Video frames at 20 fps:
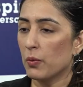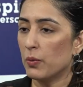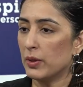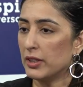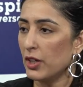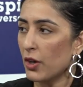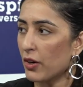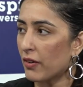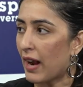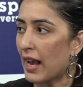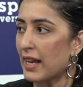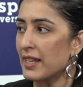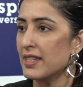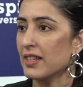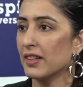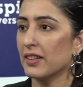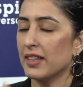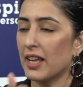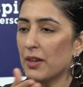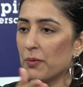with your
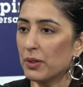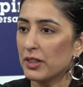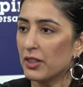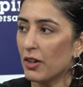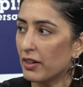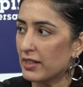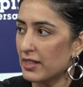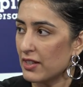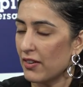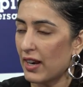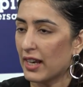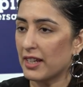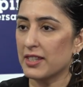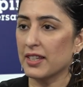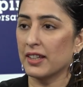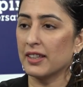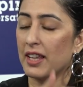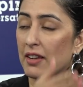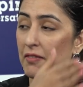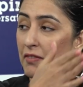writer, then with your
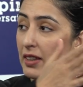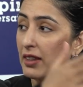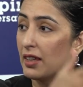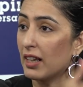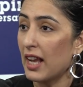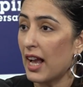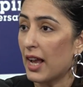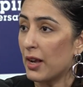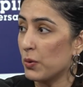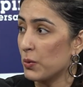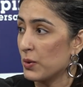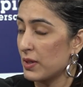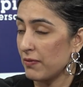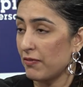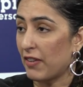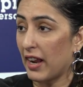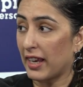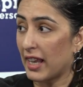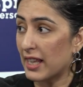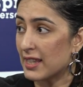director, then with the guy who's
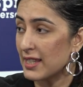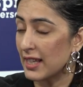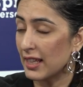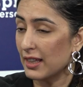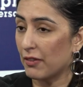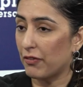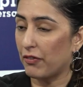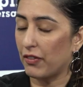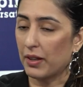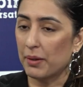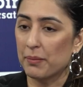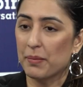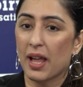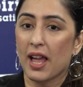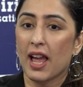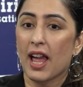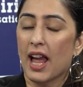financing the film,